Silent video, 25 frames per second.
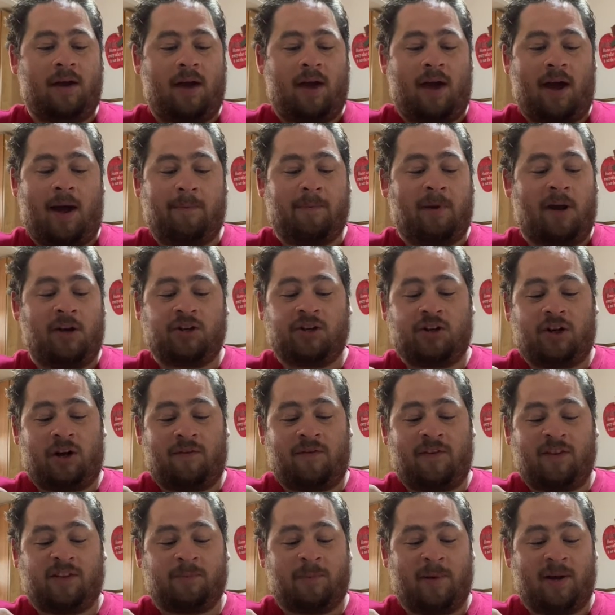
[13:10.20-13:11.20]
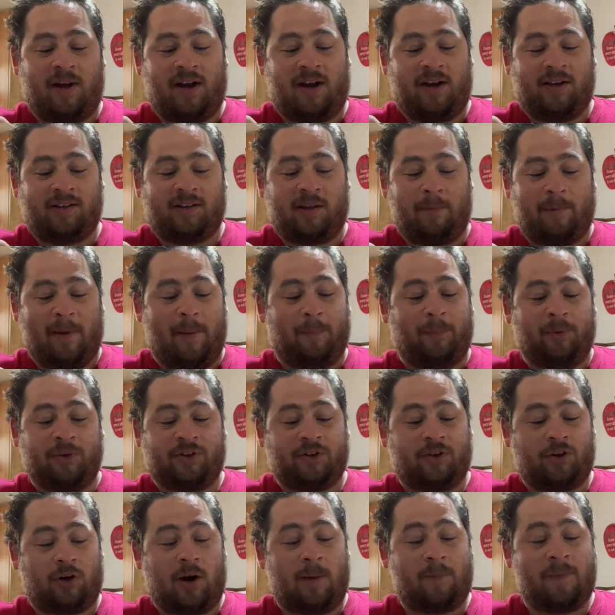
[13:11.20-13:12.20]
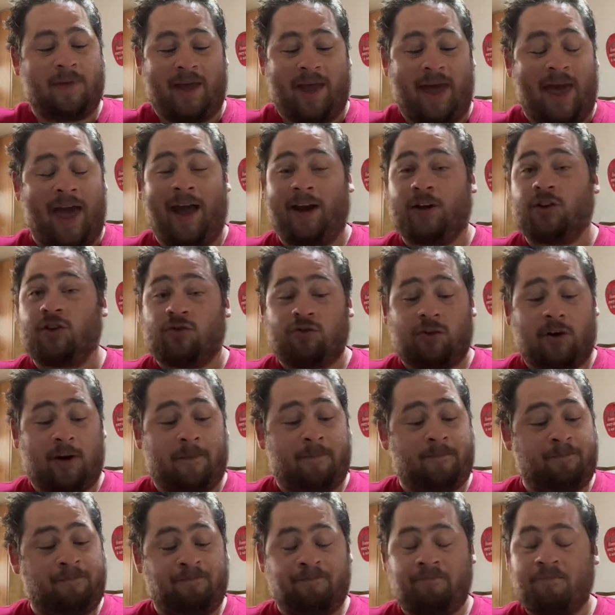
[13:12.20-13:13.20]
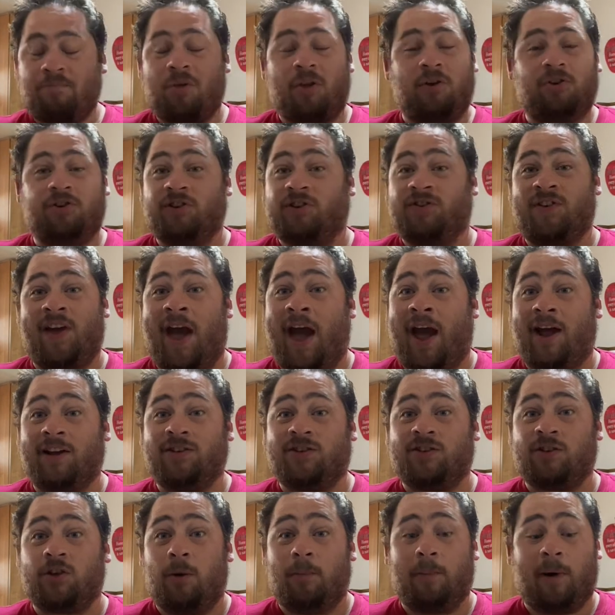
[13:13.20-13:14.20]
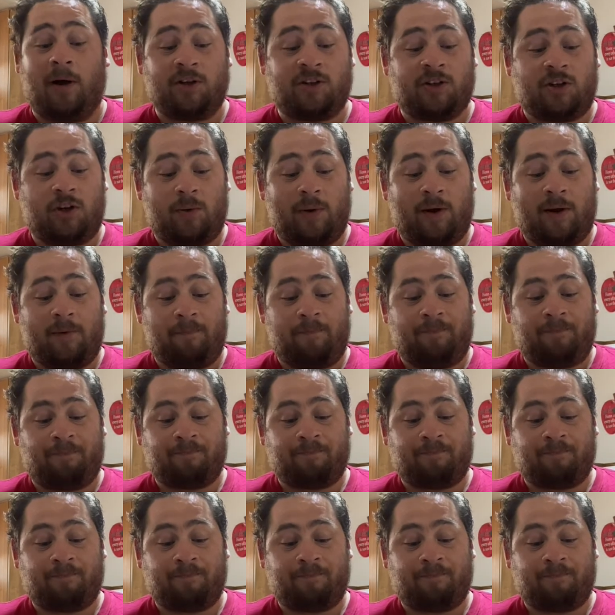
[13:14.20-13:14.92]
I'm not sure if it's because the maple syrup, the extra, just adds so much to it.